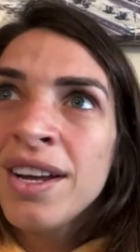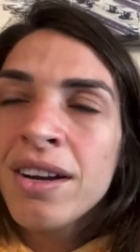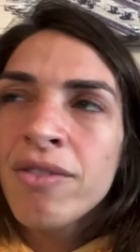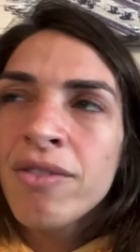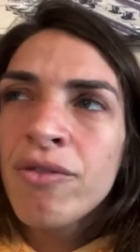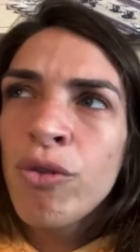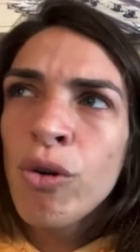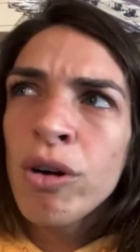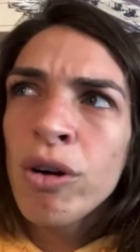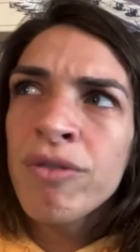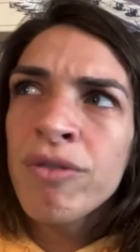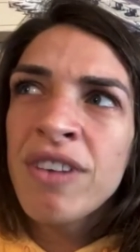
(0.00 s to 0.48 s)

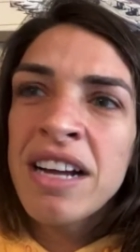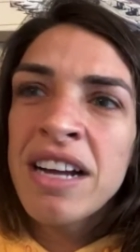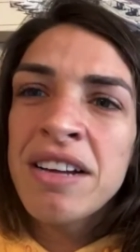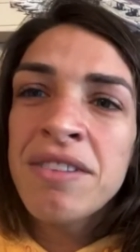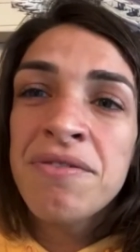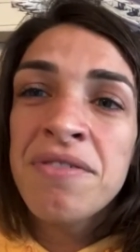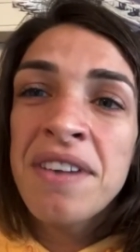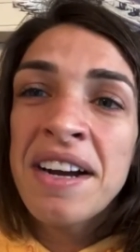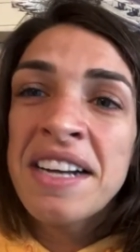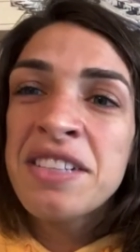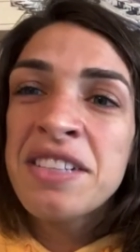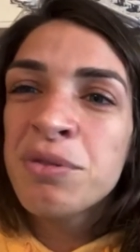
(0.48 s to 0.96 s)
four or five
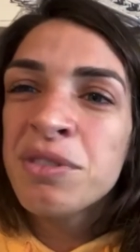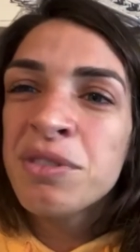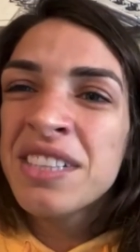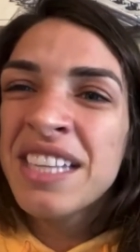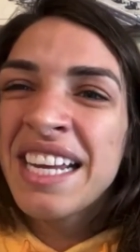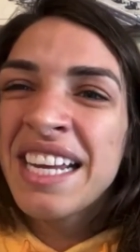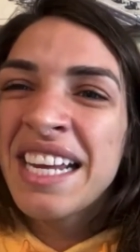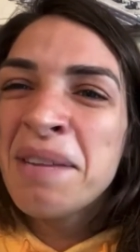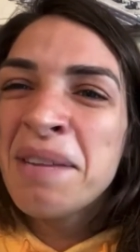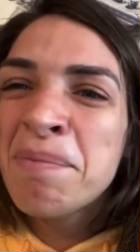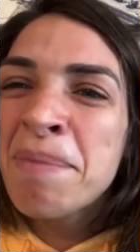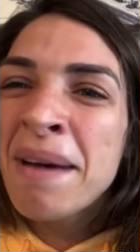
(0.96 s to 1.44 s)
fights were
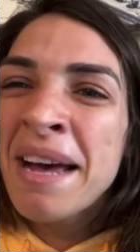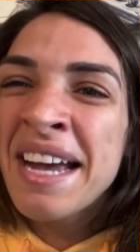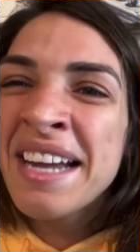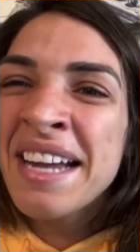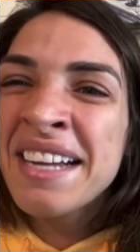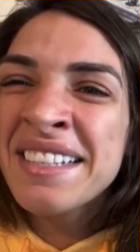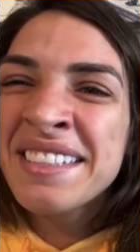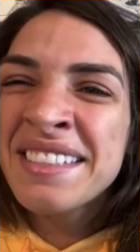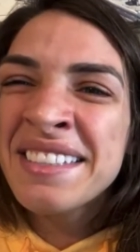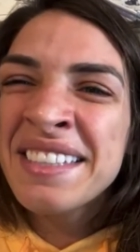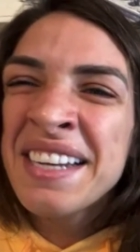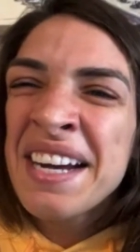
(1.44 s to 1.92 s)
the
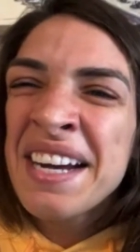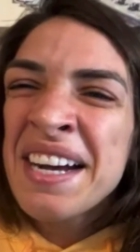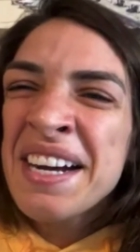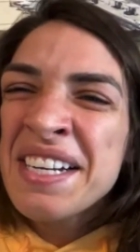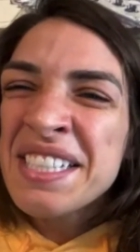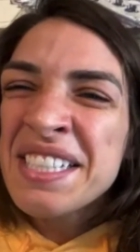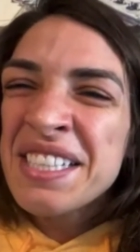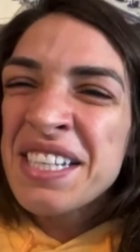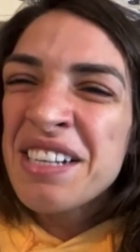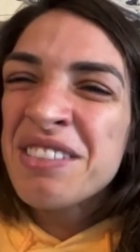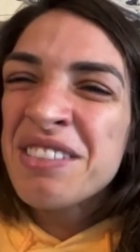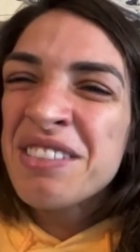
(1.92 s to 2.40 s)
Apex,
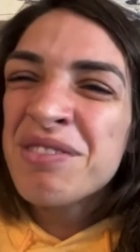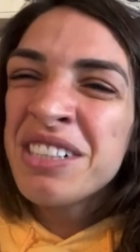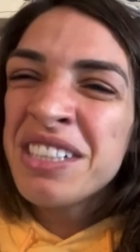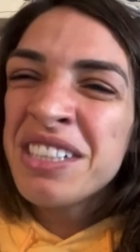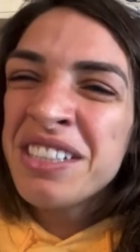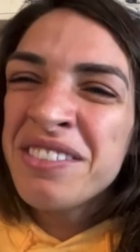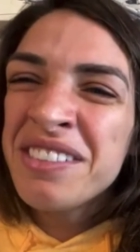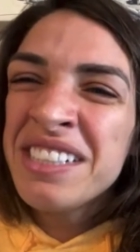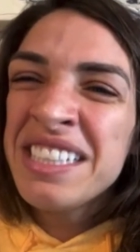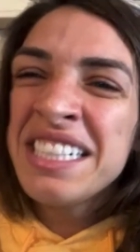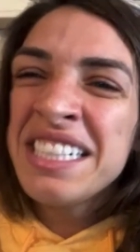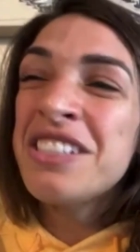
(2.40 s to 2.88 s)
so I was
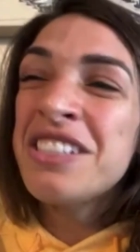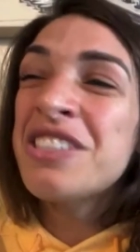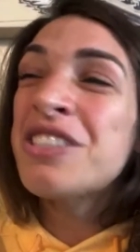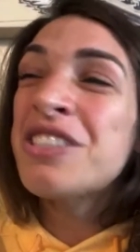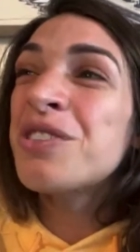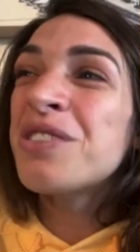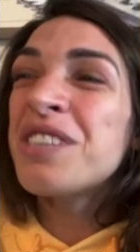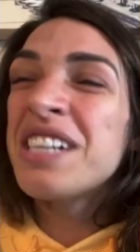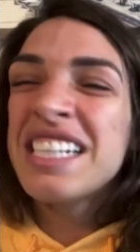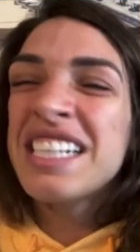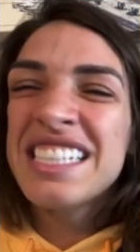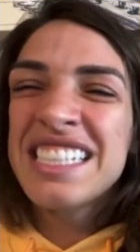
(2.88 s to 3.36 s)
really really
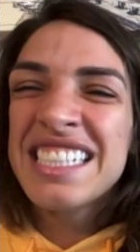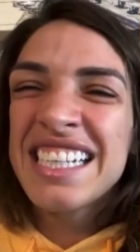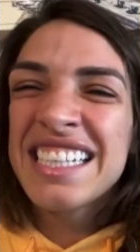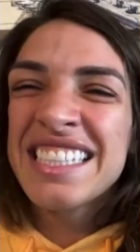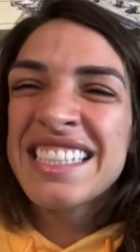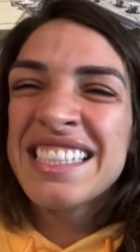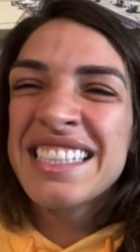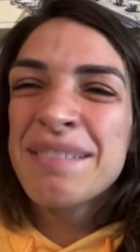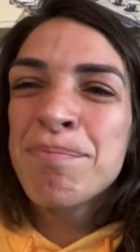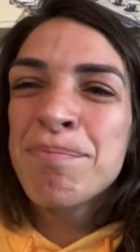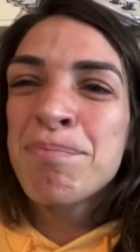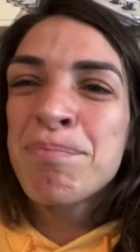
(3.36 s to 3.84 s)
enjoying
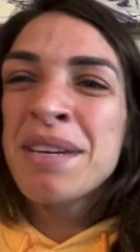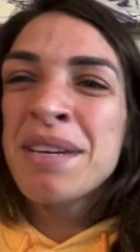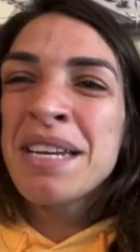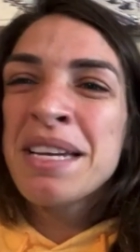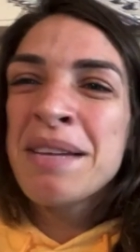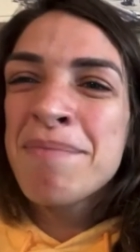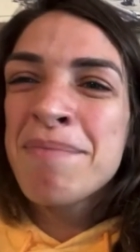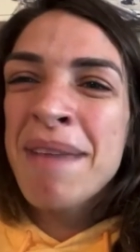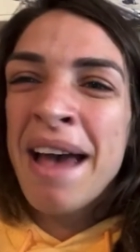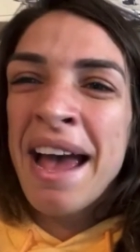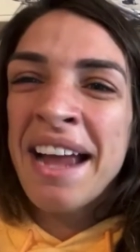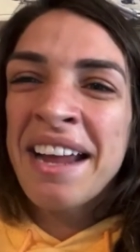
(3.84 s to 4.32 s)
just
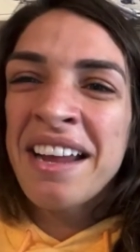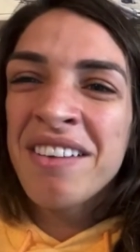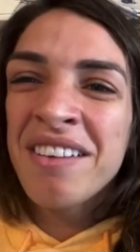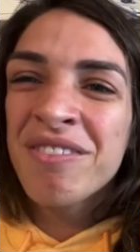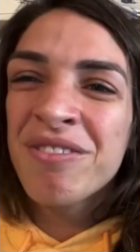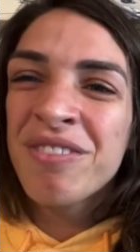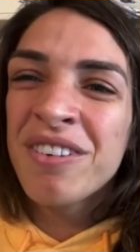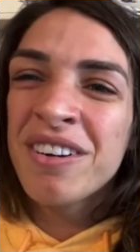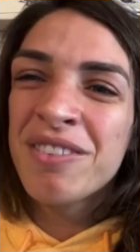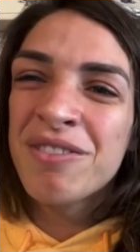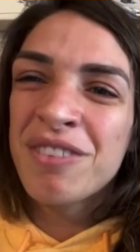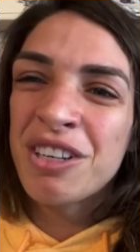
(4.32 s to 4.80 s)
being back in
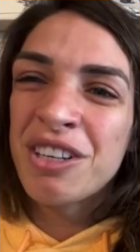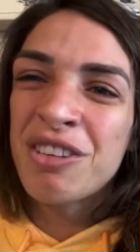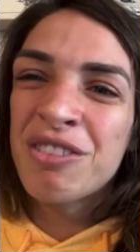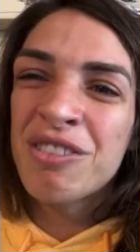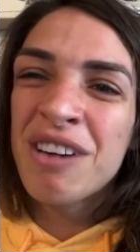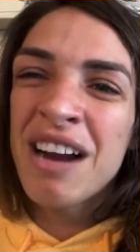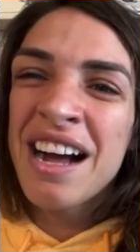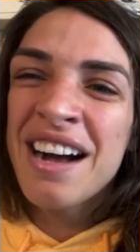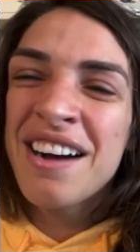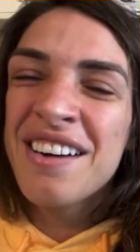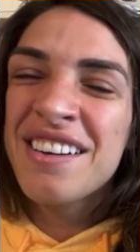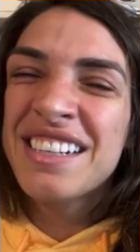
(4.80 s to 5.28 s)
front of a
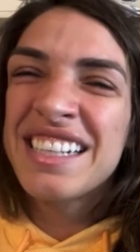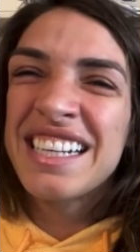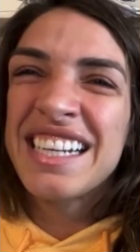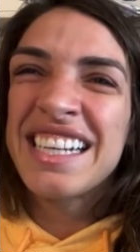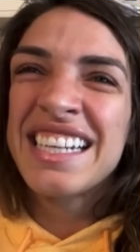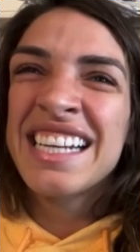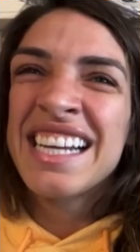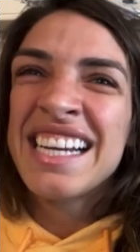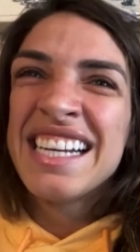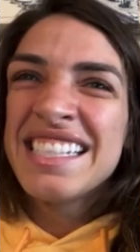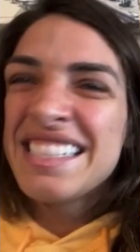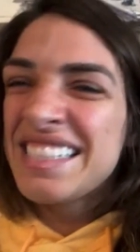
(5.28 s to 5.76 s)
crowd and
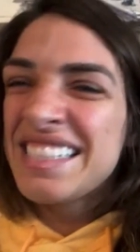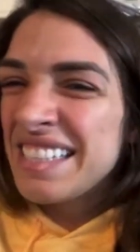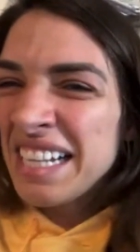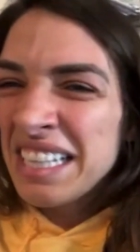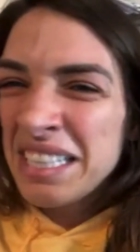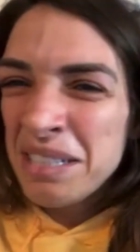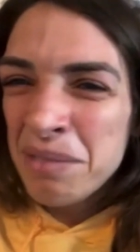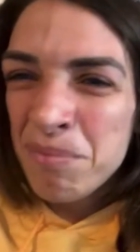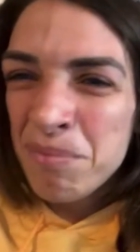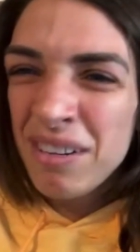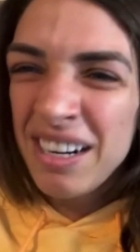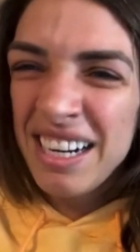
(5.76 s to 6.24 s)

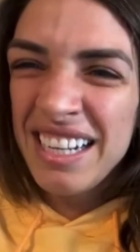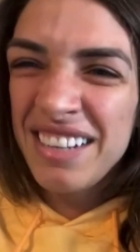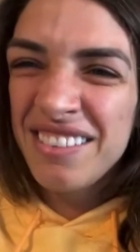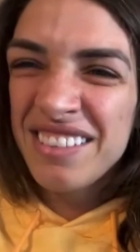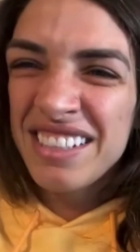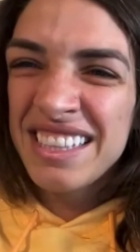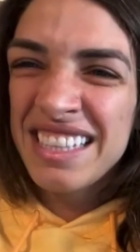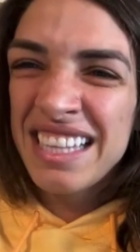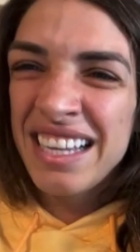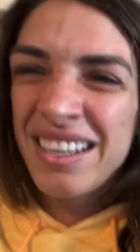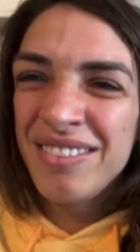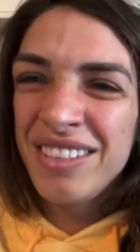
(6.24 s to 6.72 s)
celebrating
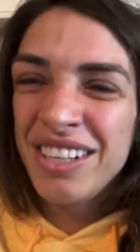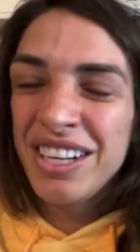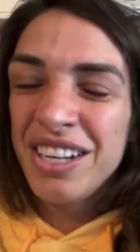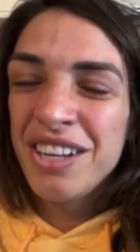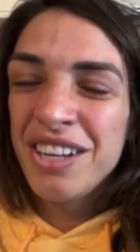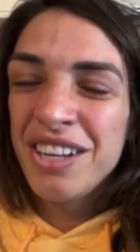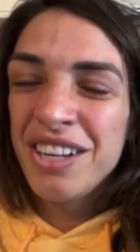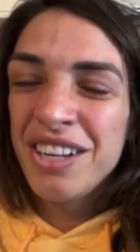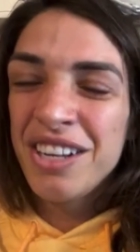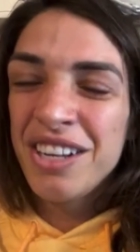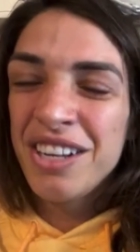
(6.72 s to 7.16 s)
with them, you know.